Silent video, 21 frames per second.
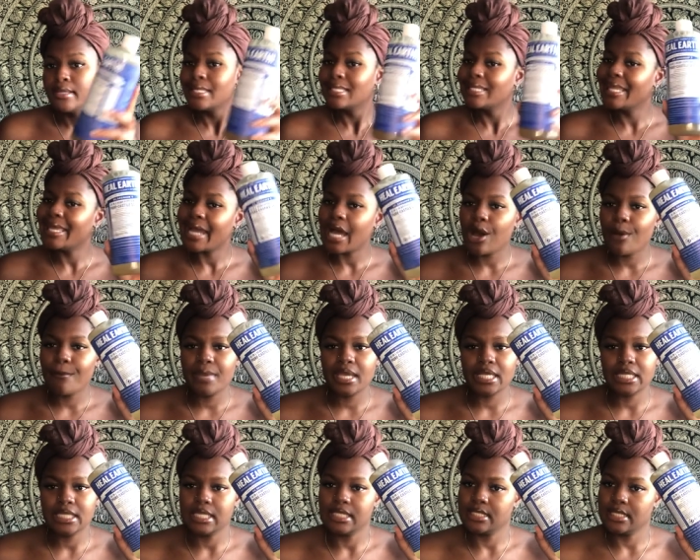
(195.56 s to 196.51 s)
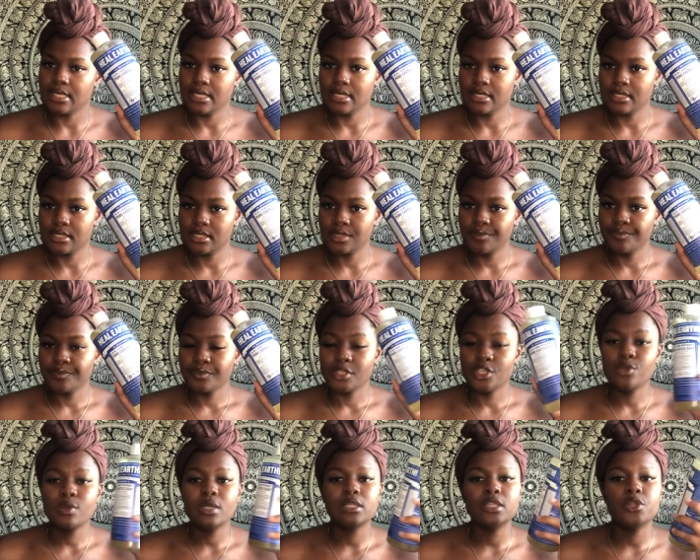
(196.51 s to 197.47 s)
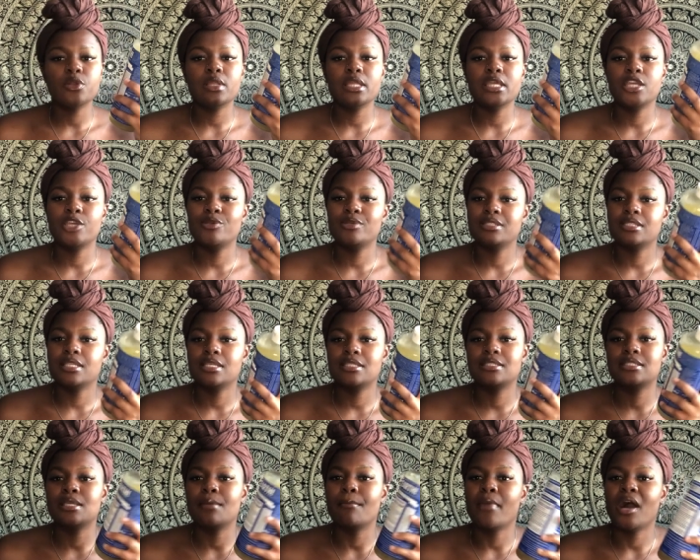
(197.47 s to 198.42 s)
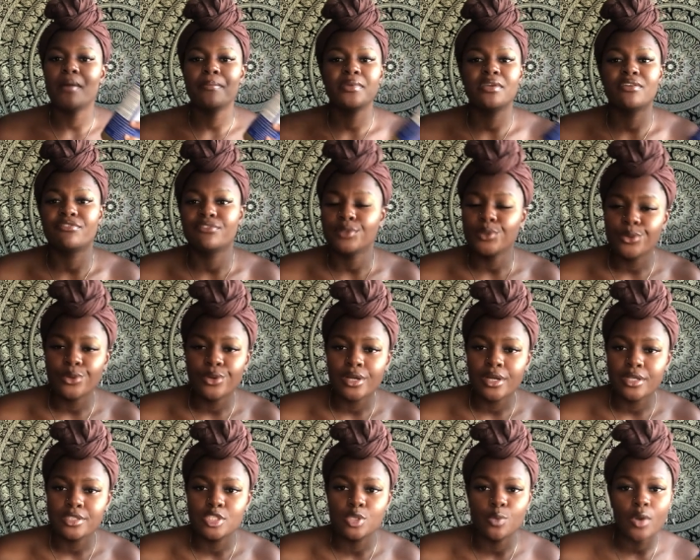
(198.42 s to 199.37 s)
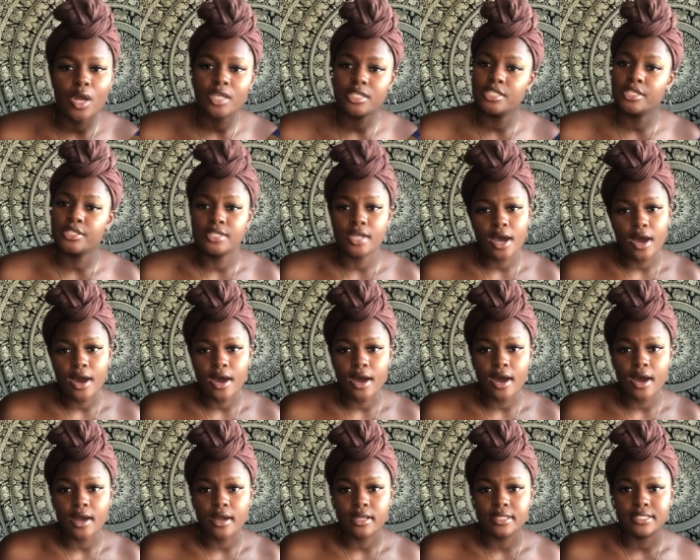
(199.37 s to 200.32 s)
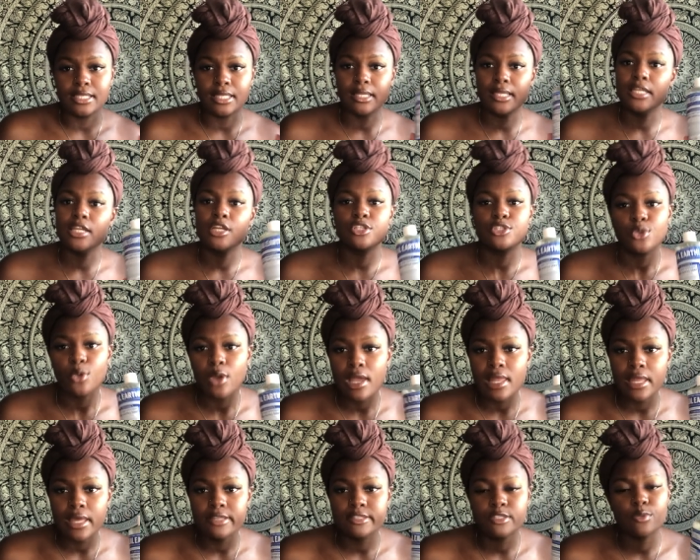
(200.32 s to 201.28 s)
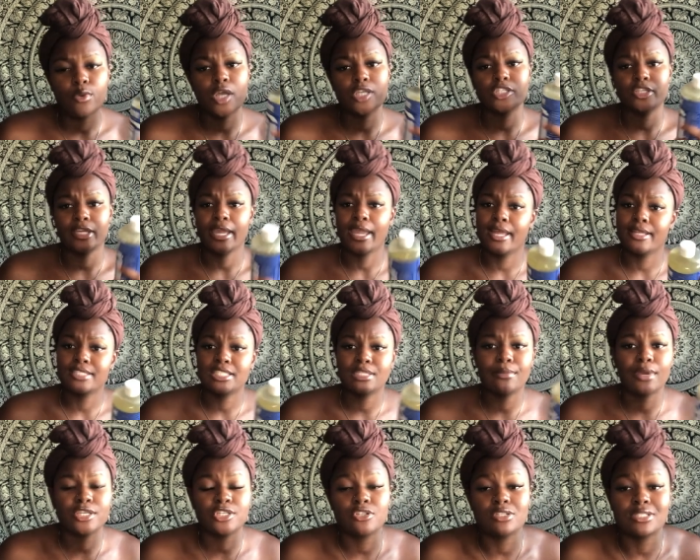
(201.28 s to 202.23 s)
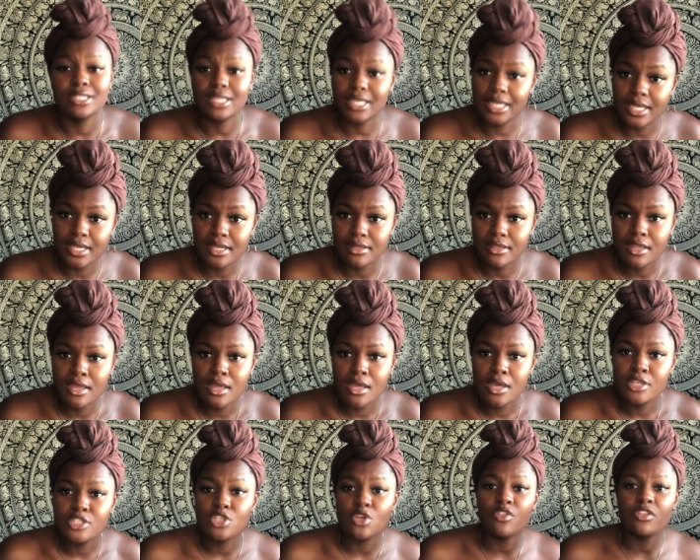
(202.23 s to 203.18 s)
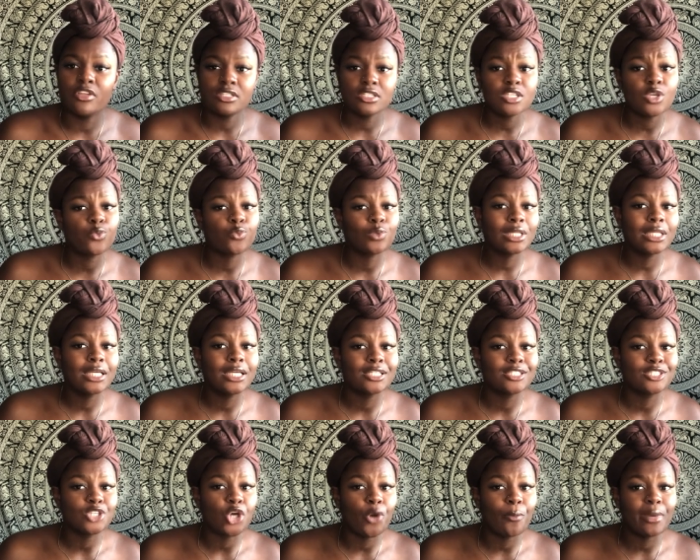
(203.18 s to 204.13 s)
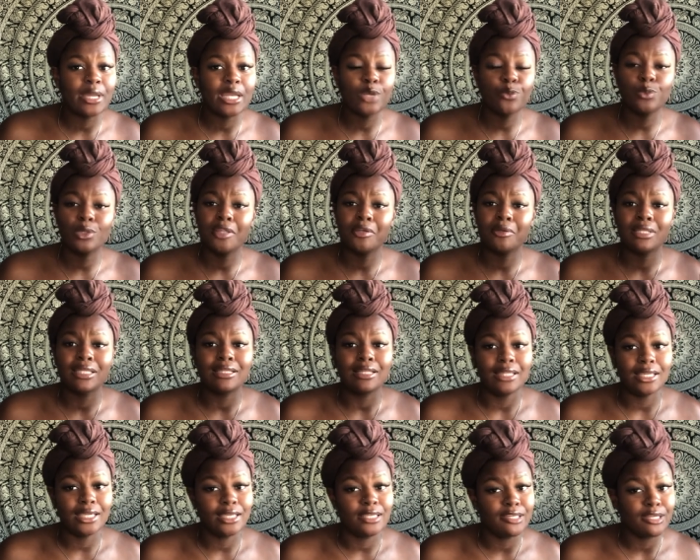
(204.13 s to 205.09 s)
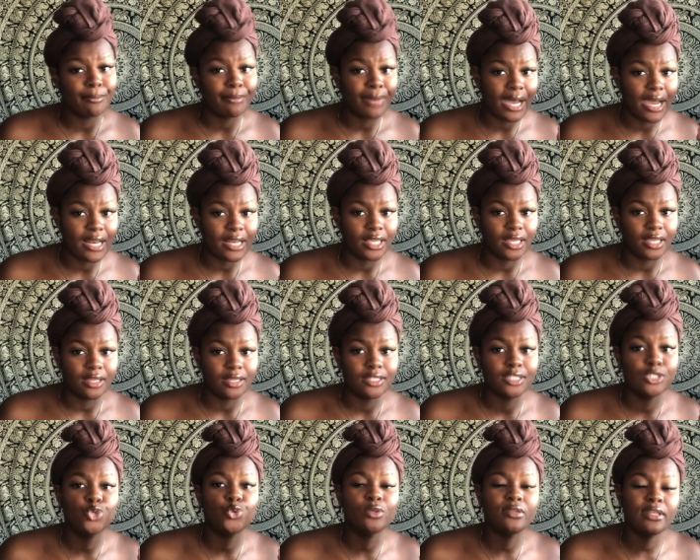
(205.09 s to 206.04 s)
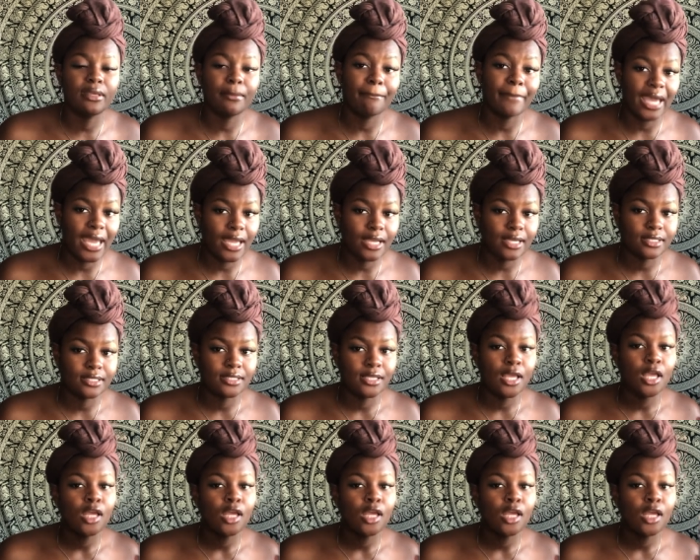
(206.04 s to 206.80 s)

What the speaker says: look how big this is. You can literally use this to mop your floor, to wash your dog, to clean your toilet, to wash your hands, to brush your teeth. So this is a really good soap and it will literally clean your body to the max.